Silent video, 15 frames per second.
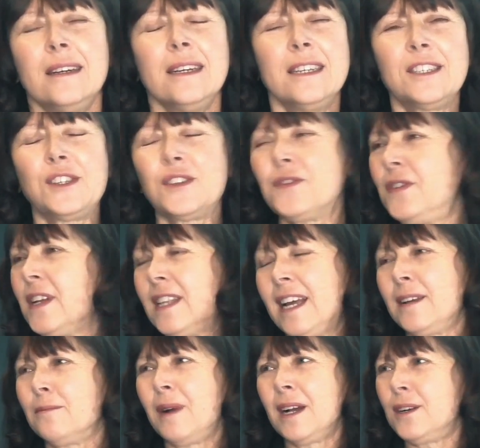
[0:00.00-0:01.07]
it just felt
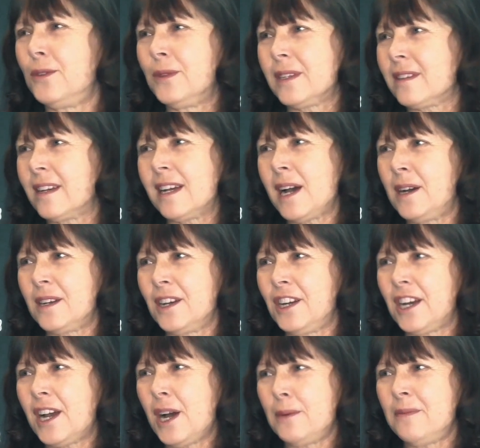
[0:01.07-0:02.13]
like Michael wasn't
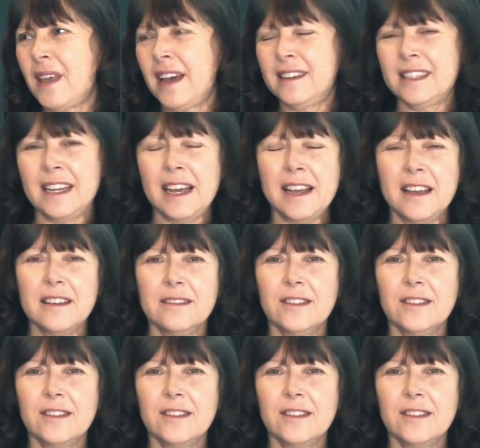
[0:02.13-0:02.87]
going to come that day.